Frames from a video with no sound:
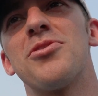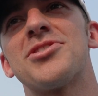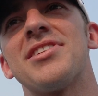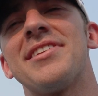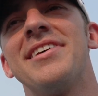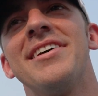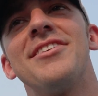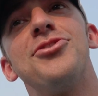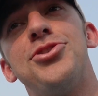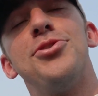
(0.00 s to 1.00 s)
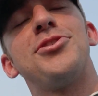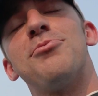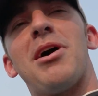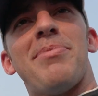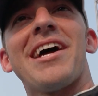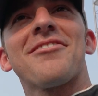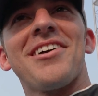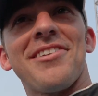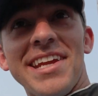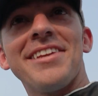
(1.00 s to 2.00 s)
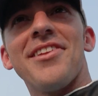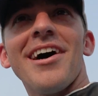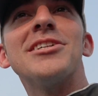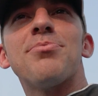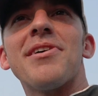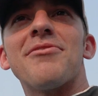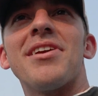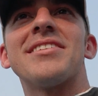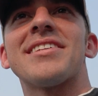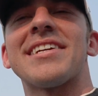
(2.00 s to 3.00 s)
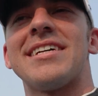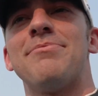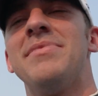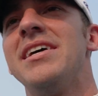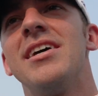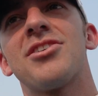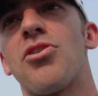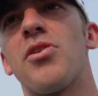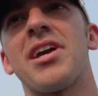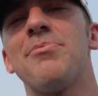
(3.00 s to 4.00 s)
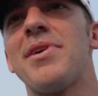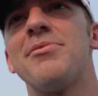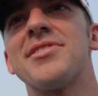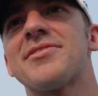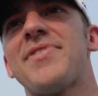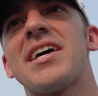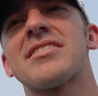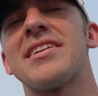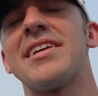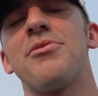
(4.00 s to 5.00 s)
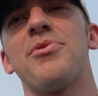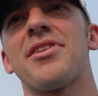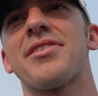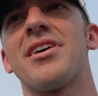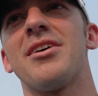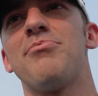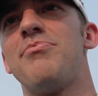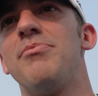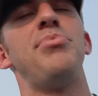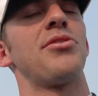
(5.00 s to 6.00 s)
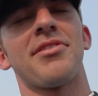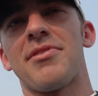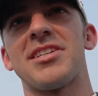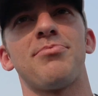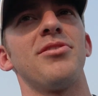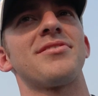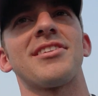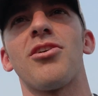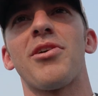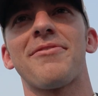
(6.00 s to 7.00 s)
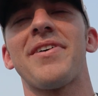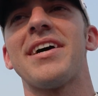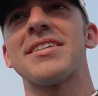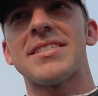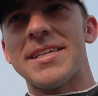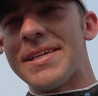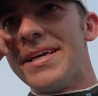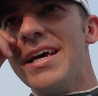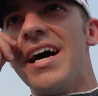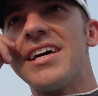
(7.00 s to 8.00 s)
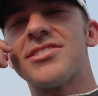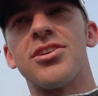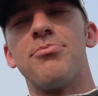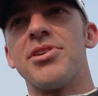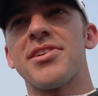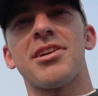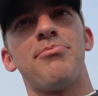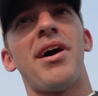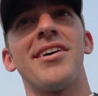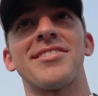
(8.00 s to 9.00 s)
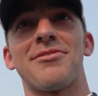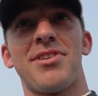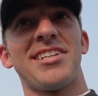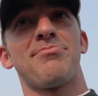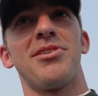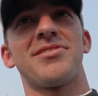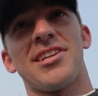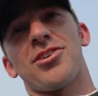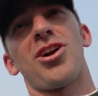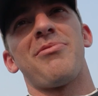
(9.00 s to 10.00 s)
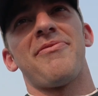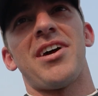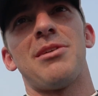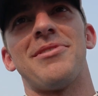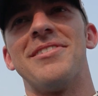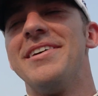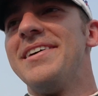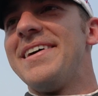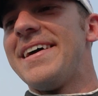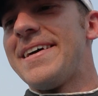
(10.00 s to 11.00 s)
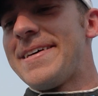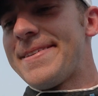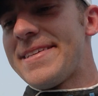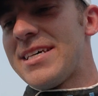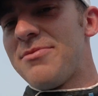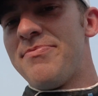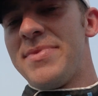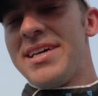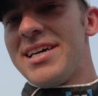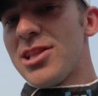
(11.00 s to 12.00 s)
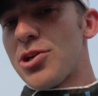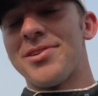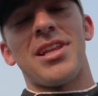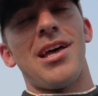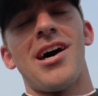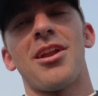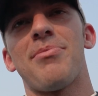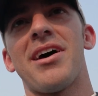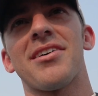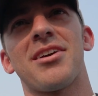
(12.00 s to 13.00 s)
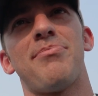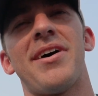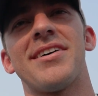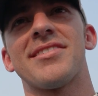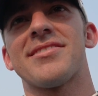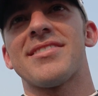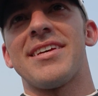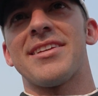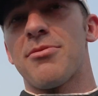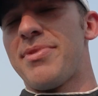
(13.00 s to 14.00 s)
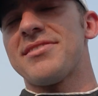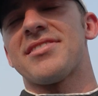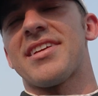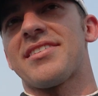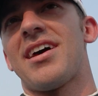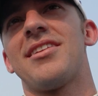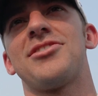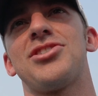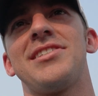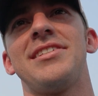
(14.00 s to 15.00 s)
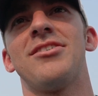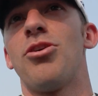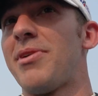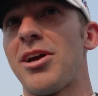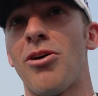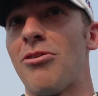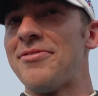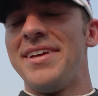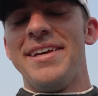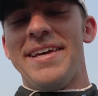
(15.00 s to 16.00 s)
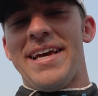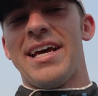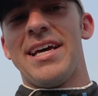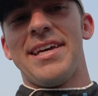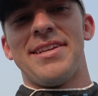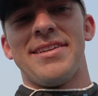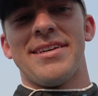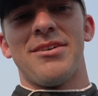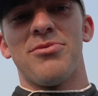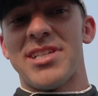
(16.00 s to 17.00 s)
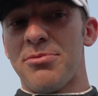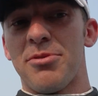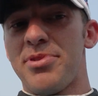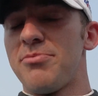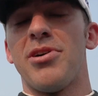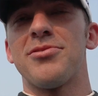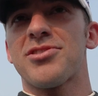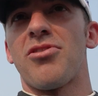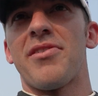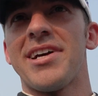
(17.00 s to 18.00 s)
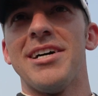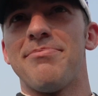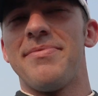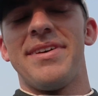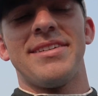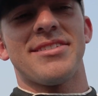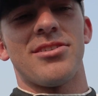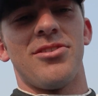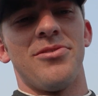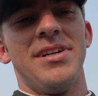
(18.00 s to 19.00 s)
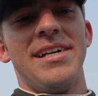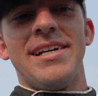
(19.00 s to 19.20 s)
Origin due to my background in the hydroplane racing. Um, growing up, I was fascinated with uh, building race boats boats and going fast. And I started building composite race boats out of carbon fiber and um, learned a lot about composites and composite technology on my own and uh, was able to build boats growing up. So